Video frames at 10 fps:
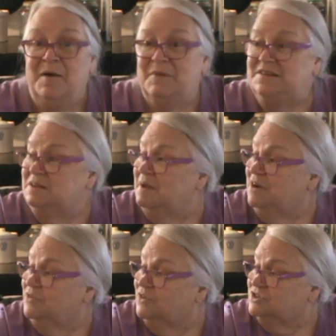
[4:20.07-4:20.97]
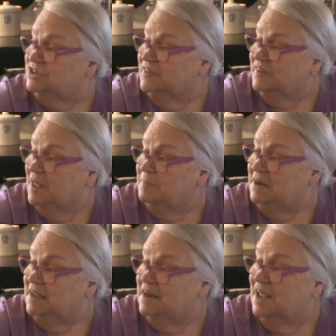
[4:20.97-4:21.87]
My tomatoes are just
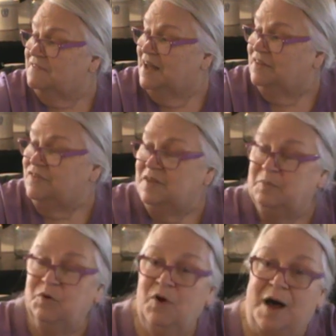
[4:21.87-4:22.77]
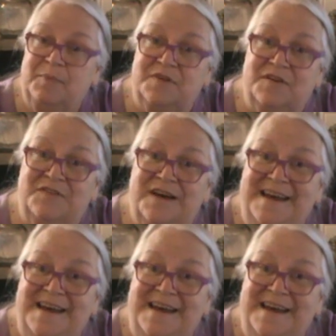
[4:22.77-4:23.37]
coming in. I've had some crops of